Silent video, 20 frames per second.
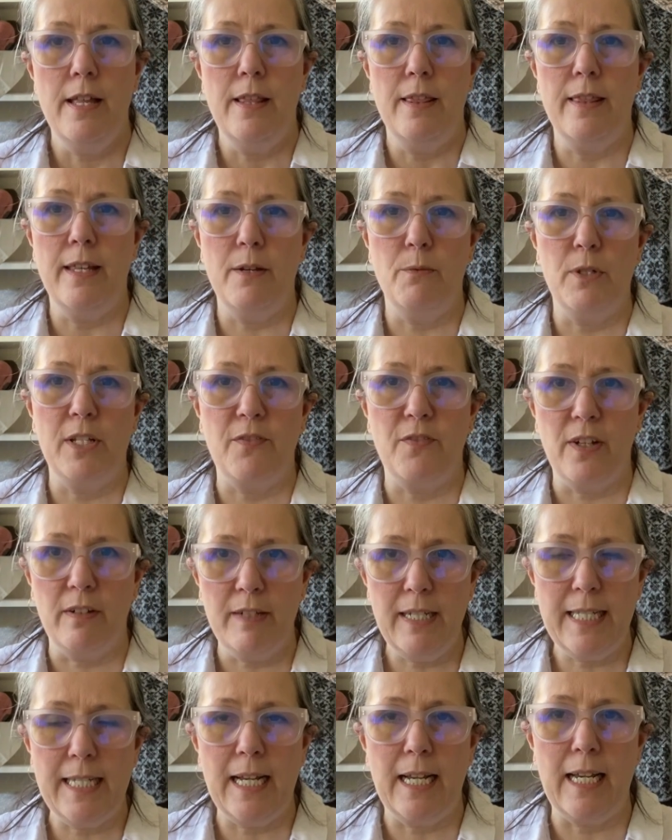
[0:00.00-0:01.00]
that was
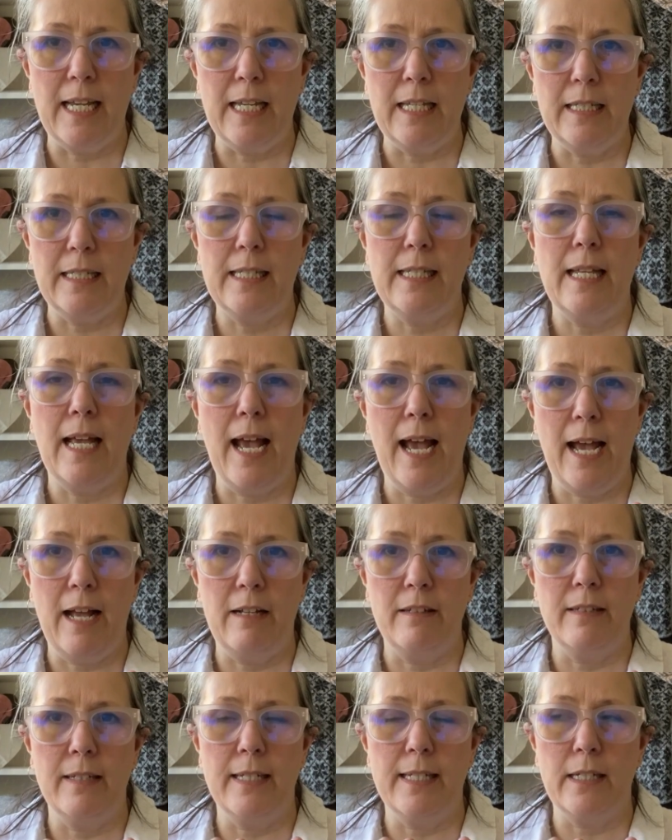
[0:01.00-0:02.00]
very tight
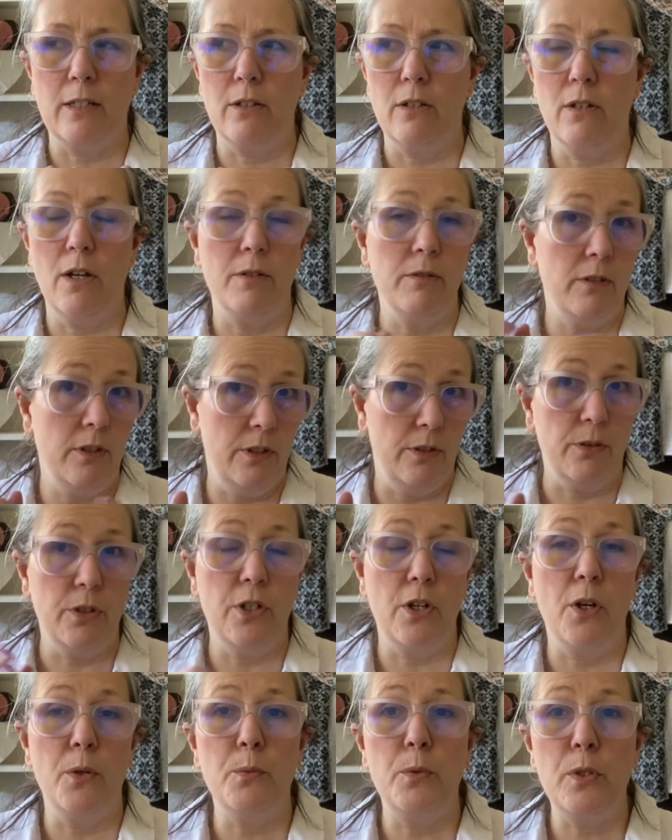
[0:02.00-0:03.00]
and, you know, could
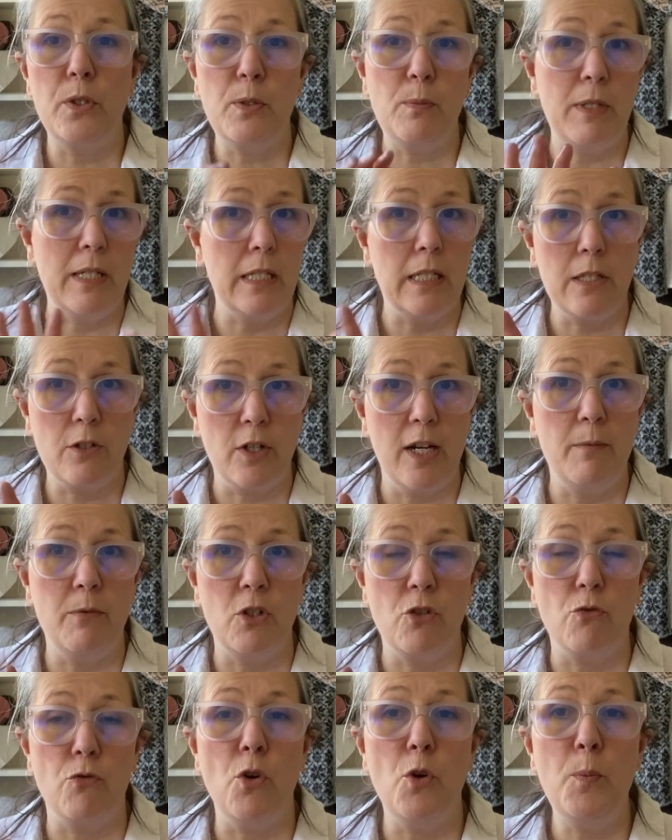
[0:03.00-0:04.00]
almost be described
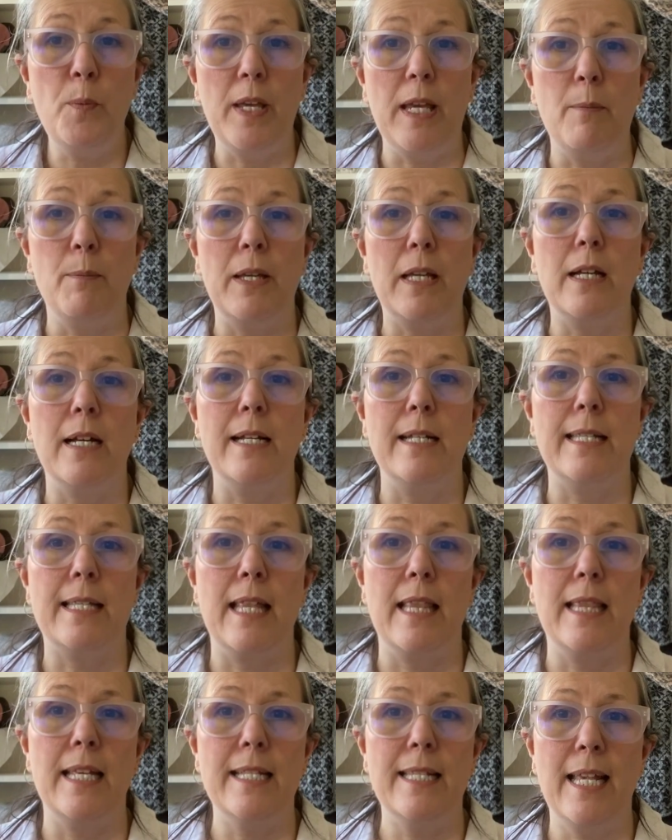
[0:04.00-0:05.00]
as ropey, because
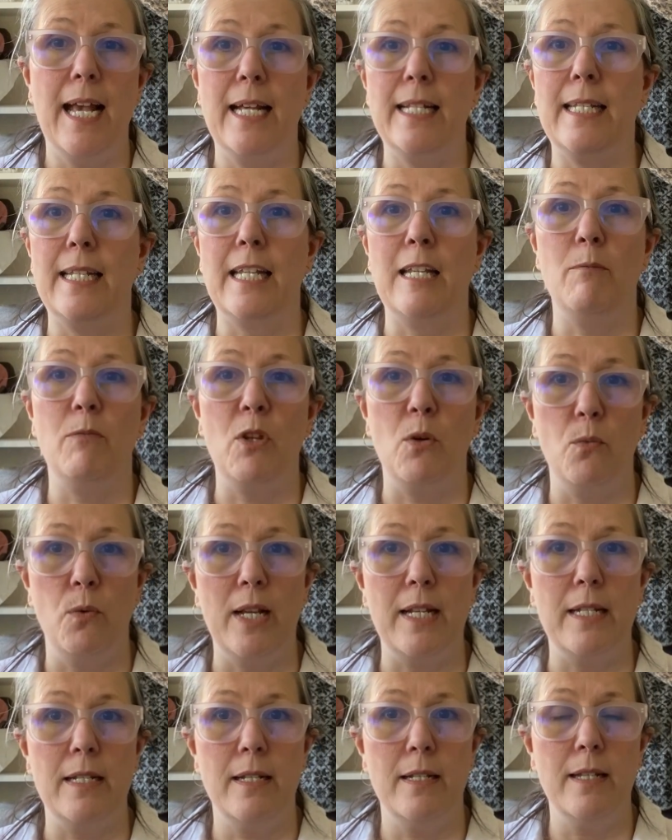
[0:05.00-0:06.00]
this had to keep the
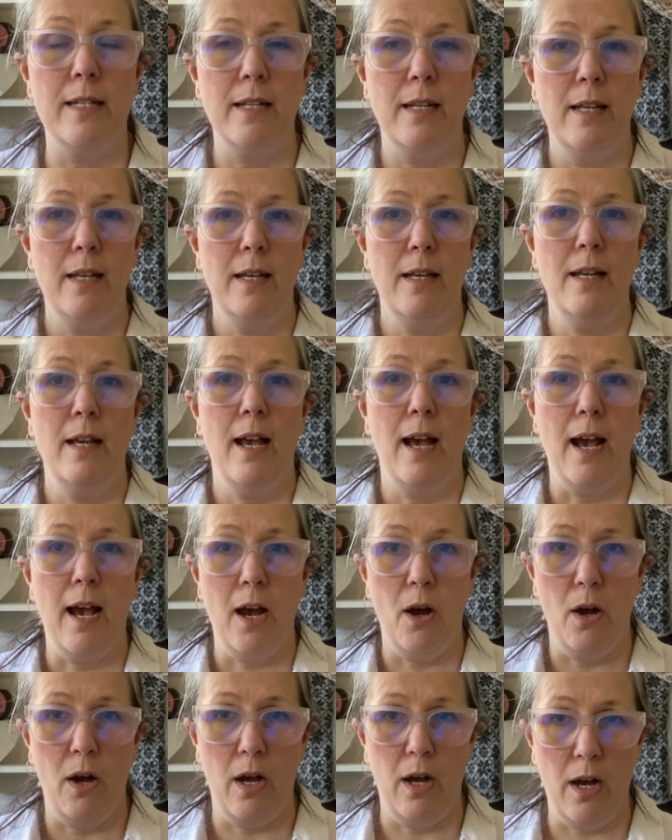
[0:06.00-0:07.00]
wind
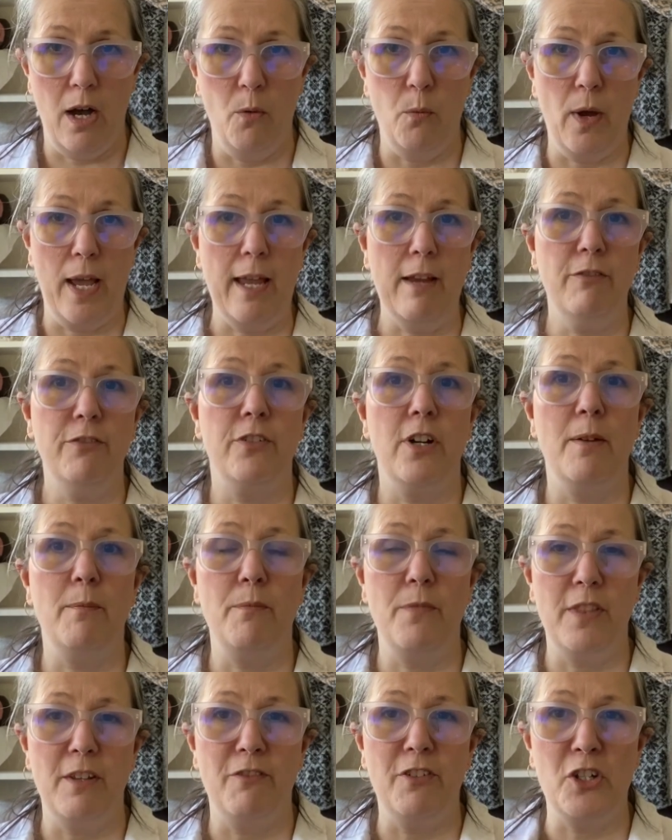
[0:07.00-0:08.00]
away
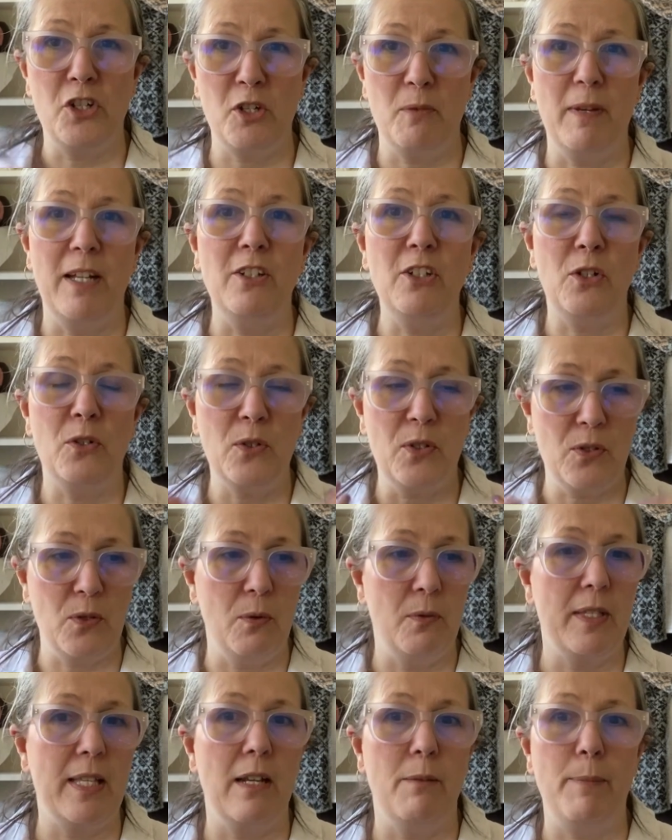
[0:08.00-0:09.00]
from the fishermen, you know, so it
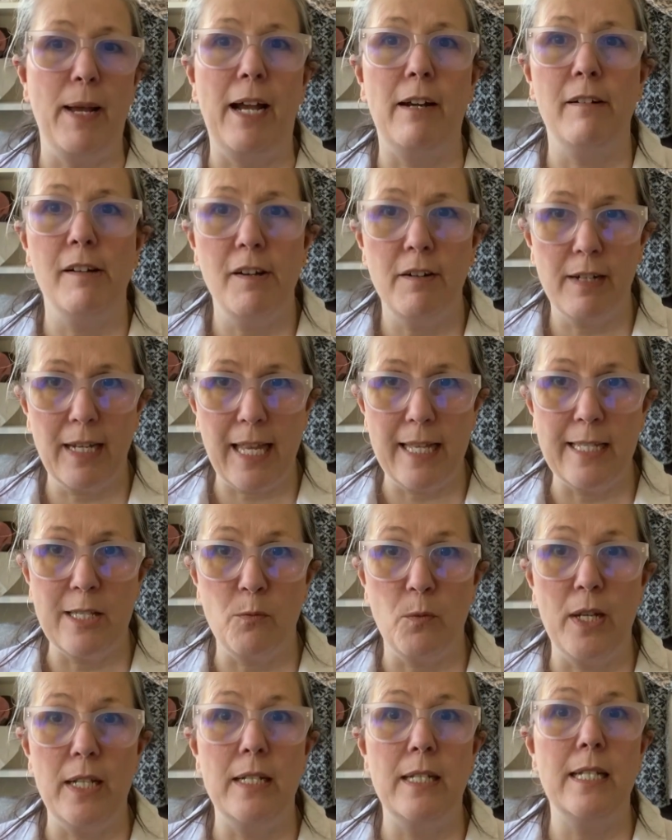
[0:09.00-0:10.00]
was a barrier against
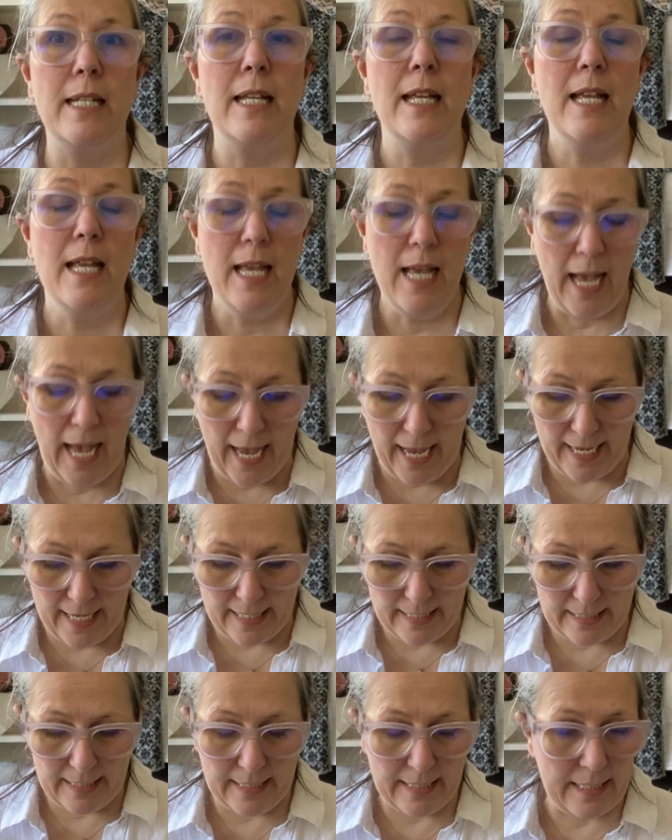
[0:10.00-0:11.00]
wind
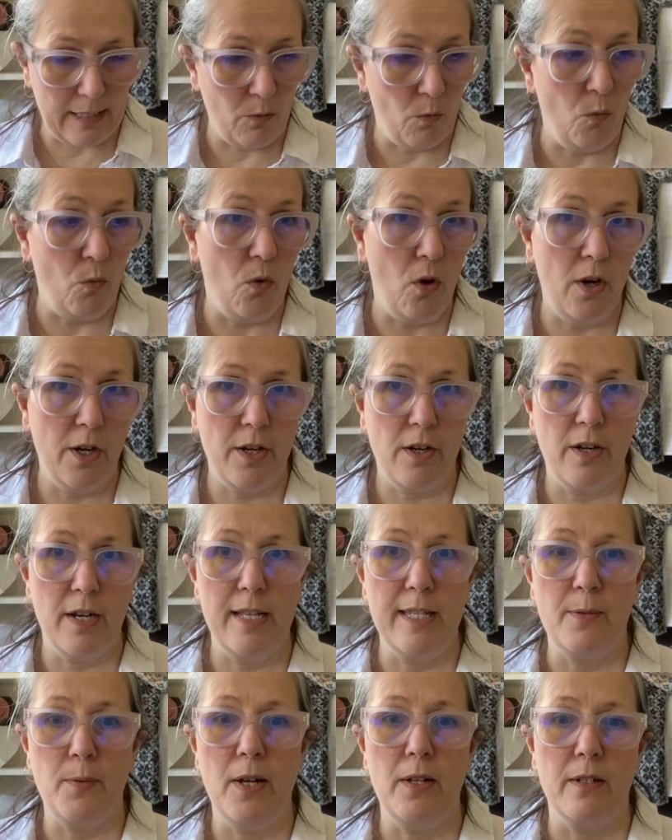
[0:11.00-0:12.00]
and water
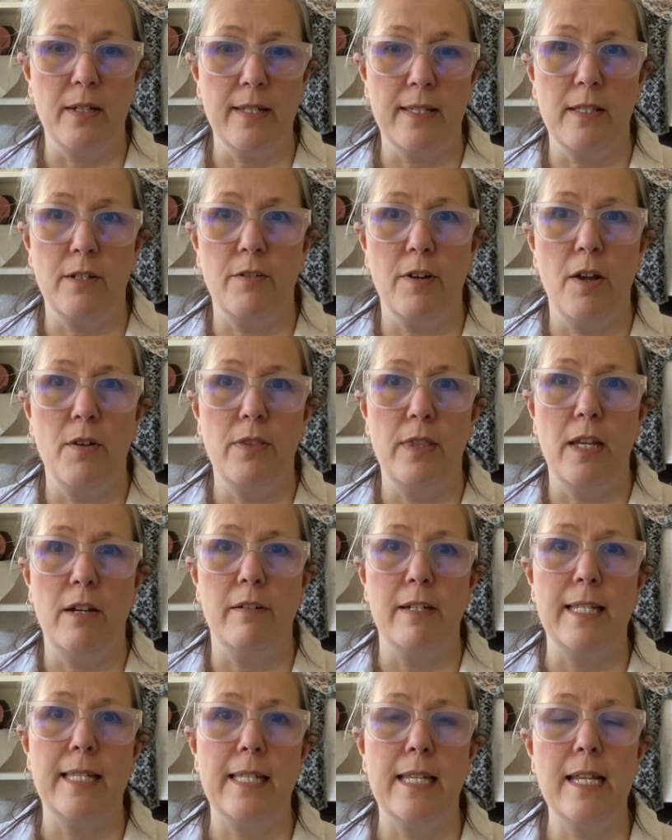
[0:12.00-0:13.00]
as well, because they're out there
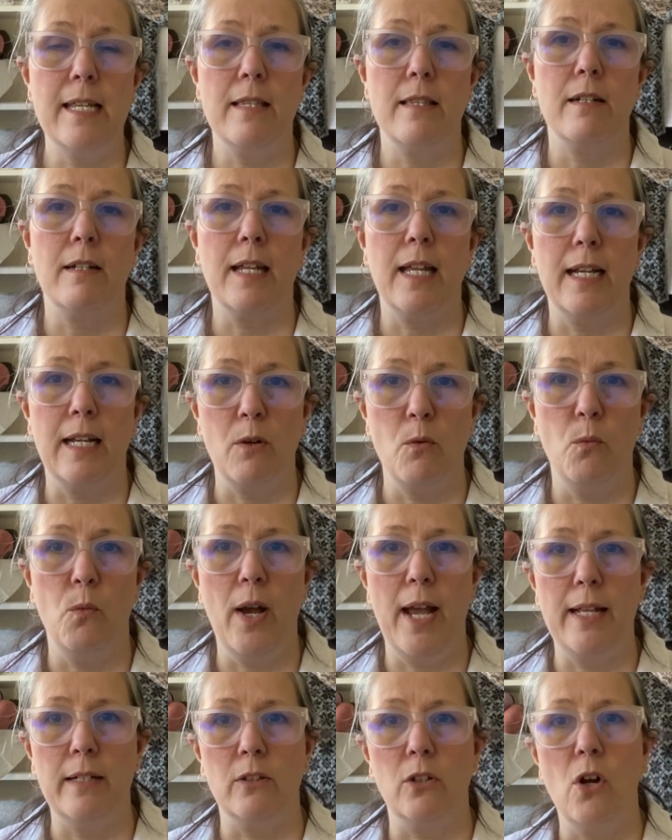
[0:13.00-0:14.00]
at sea and they're getting
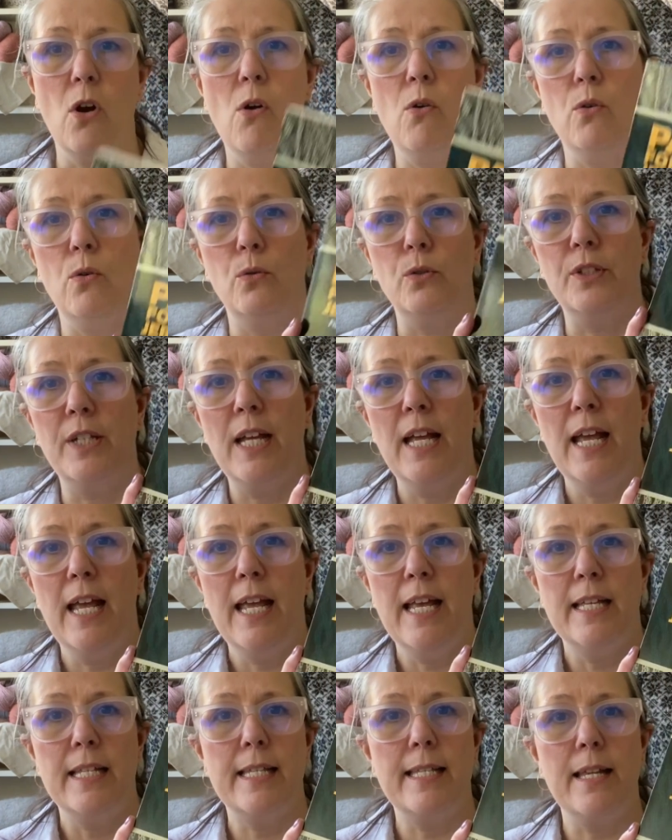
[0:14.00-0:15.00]
wet and cold.
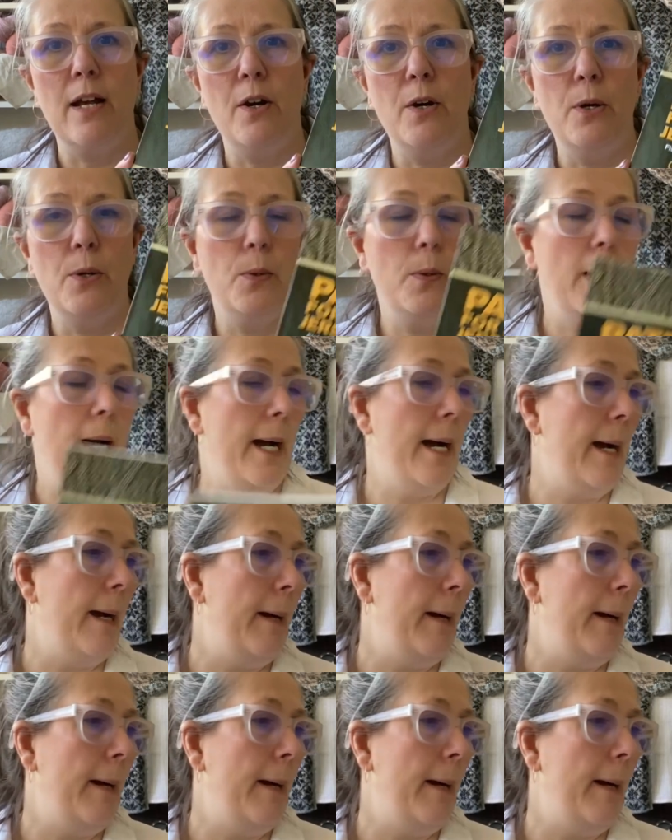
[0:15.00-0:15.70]
So